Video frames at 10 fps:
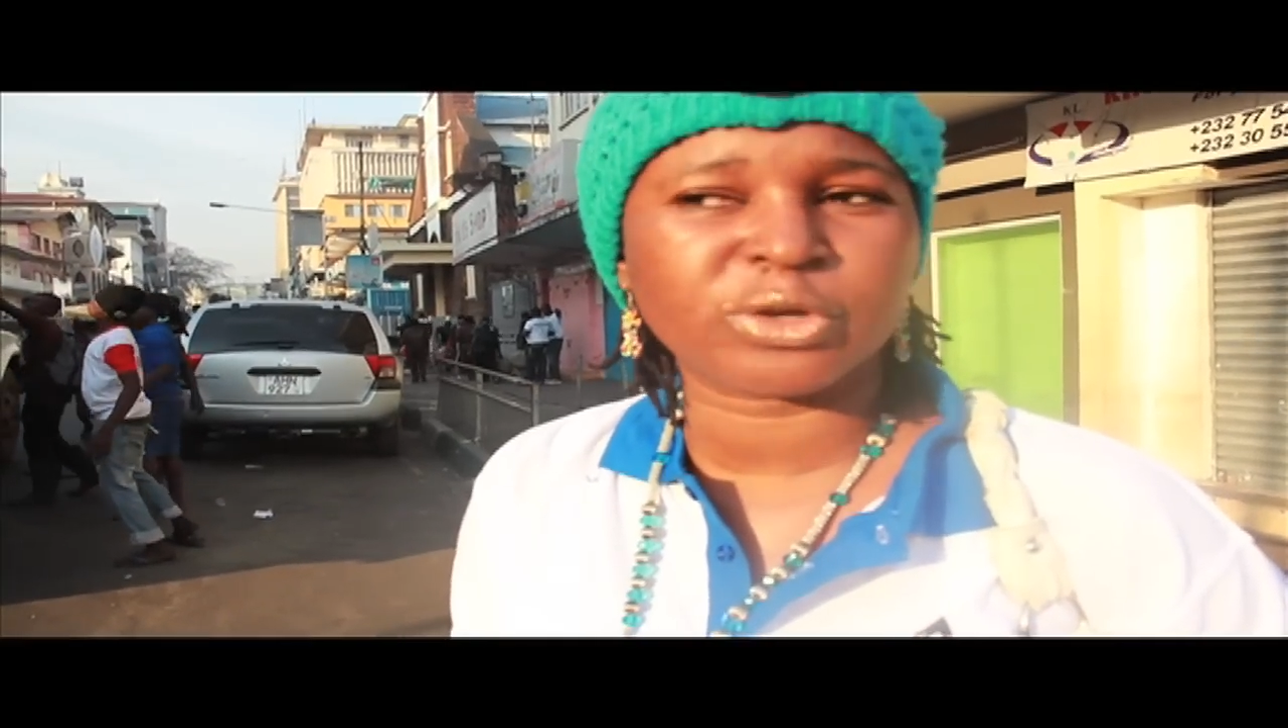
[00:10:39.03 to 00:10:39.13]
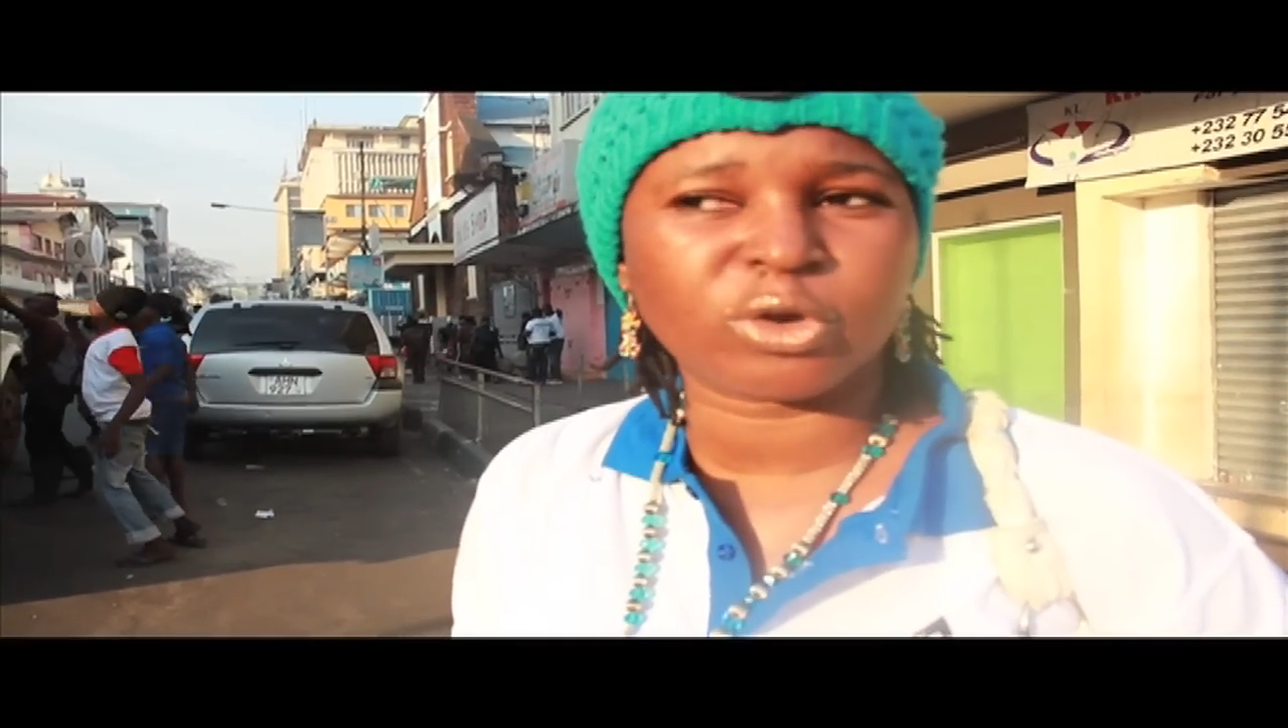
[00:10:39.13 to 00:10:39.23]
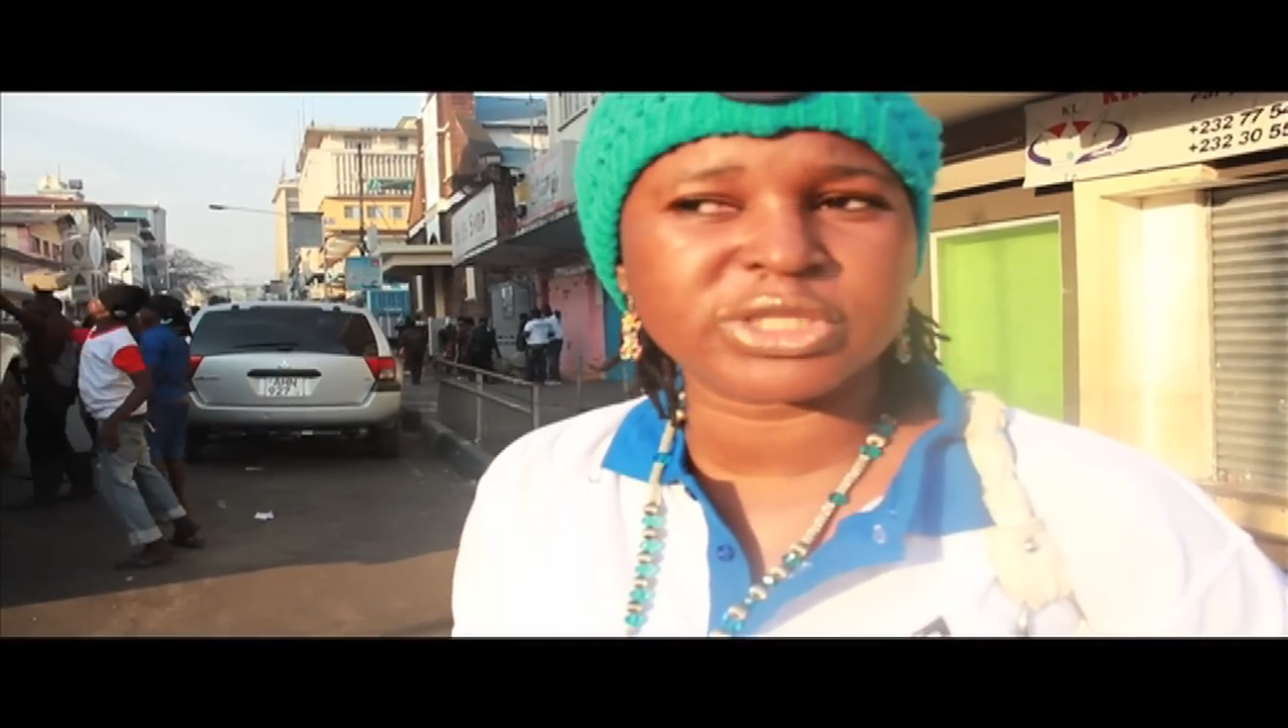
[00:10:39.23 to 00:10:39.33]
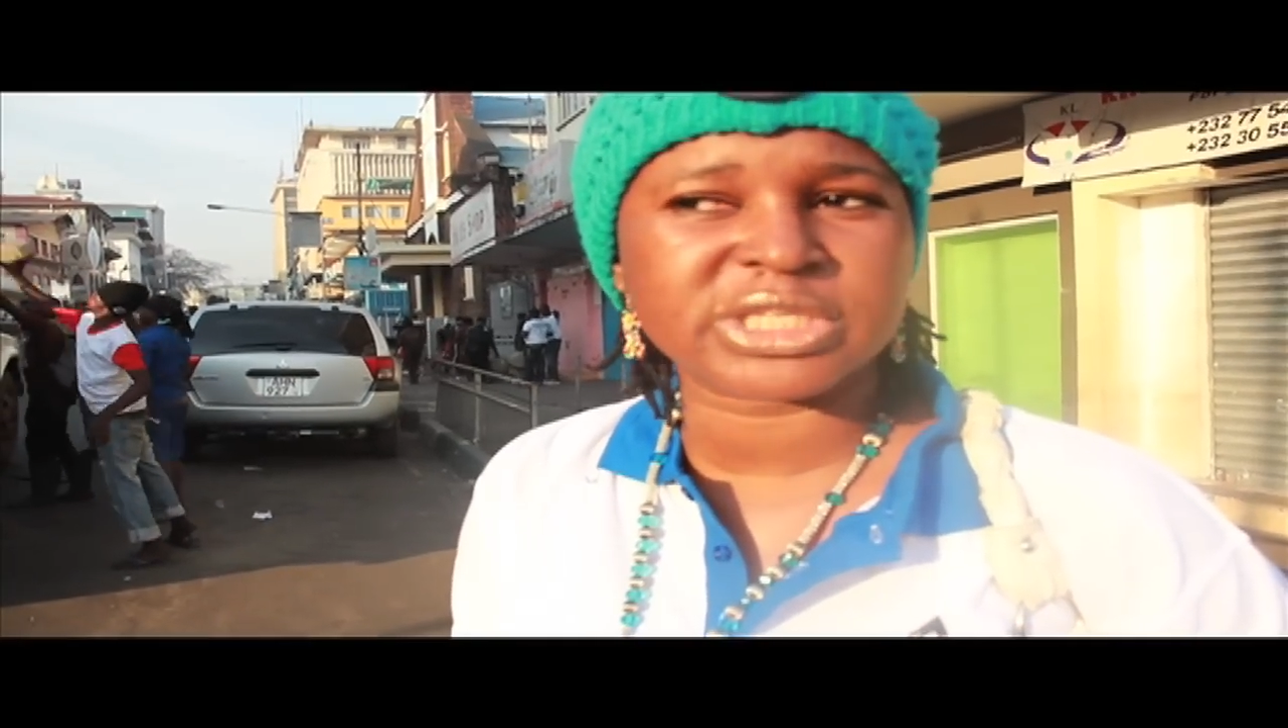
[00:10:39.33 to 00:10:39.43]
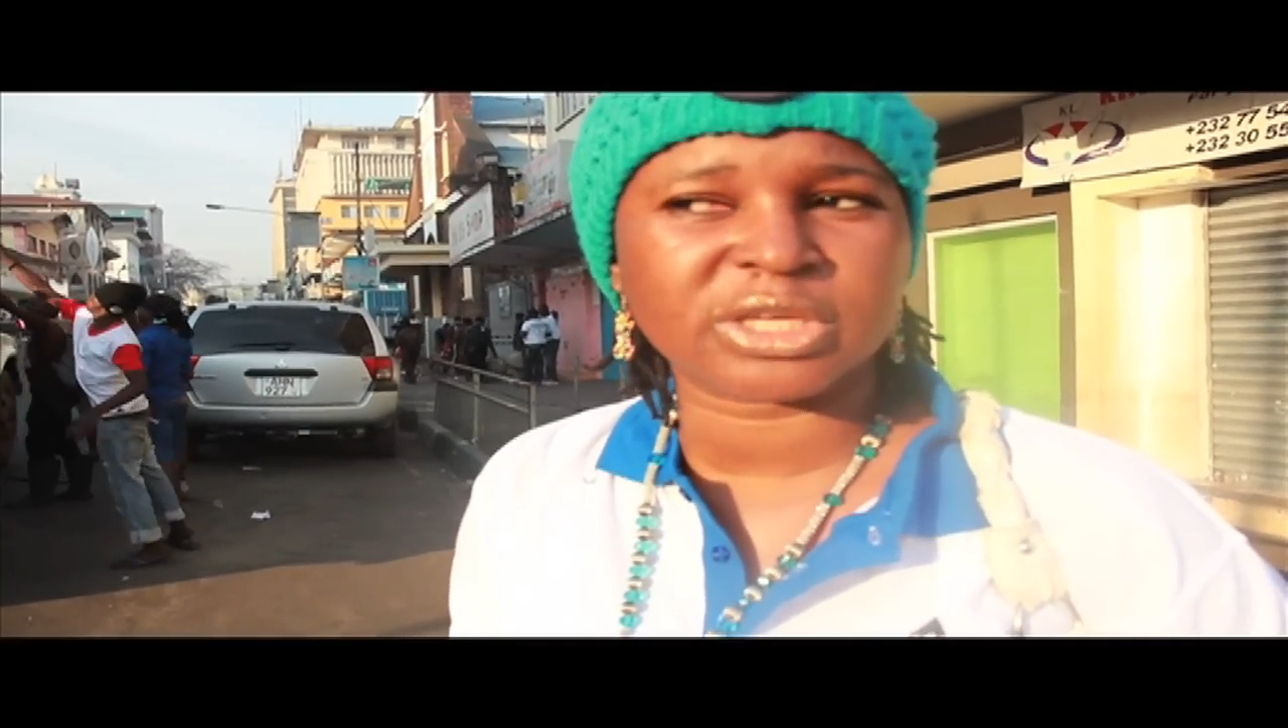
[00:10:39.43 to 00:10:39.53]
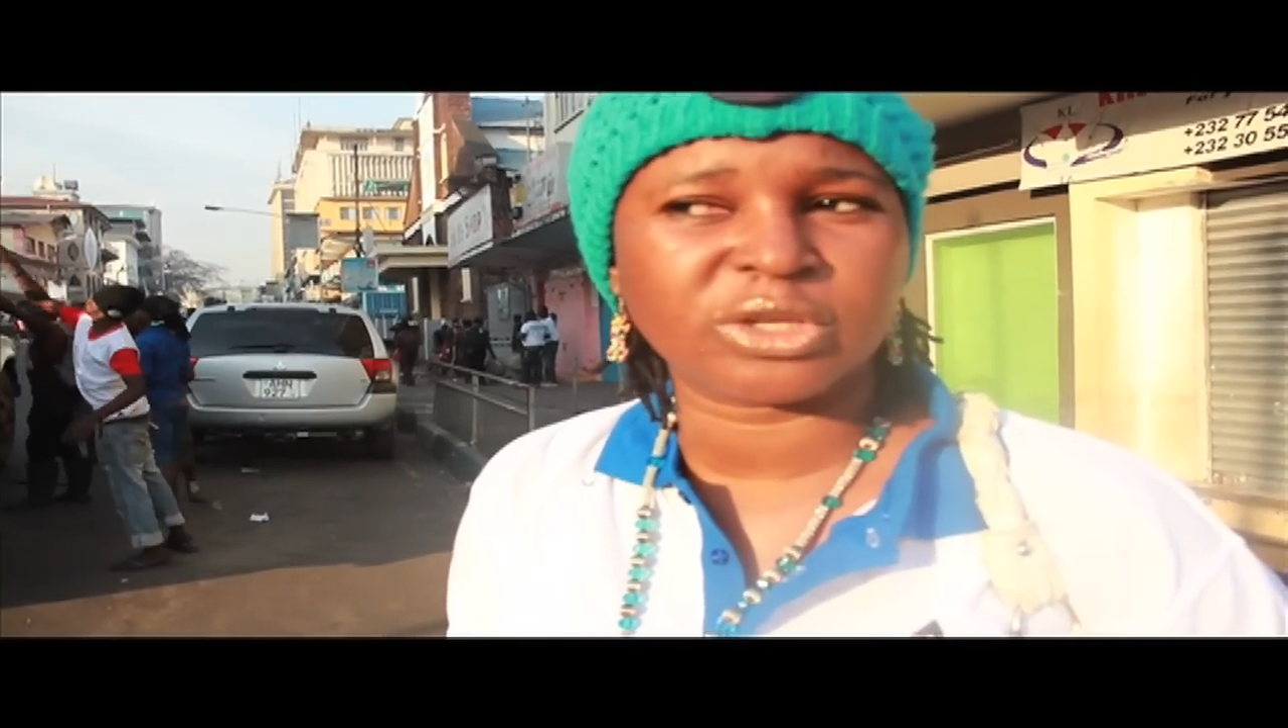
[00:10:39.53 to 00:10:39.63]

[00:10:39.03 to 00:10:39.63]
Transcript: the country.